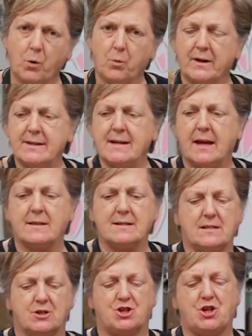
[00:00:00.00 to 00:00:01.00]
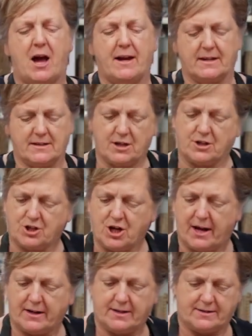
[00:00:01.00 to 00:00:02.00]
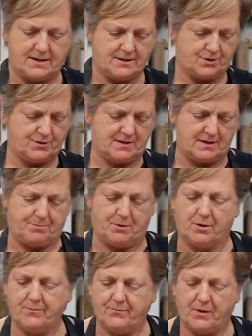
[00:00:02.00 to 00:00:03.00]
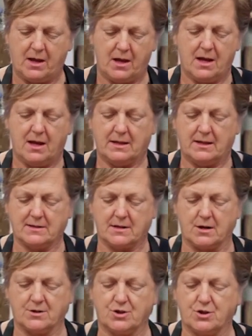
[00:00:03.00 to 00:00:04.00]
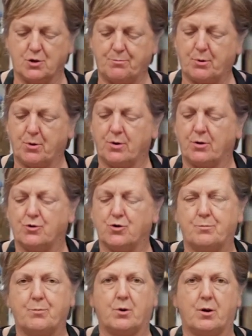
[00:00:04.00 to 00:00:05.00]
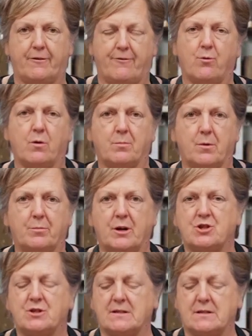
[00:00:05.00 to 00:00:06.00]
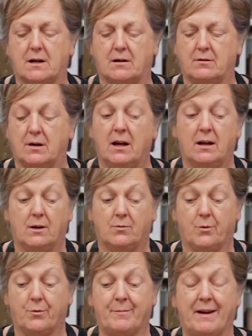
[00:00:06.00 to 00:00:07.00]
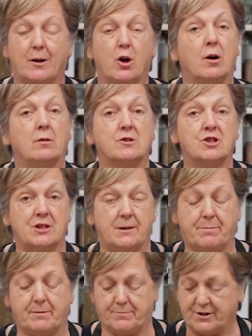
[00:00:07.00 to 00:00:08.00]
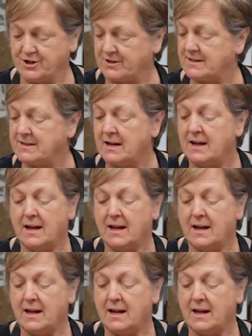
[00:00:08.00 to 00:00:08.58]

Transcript: We're gonna take this giant China duster stippler. These are super duper affordable brushes. They're what we might call cheap brushes.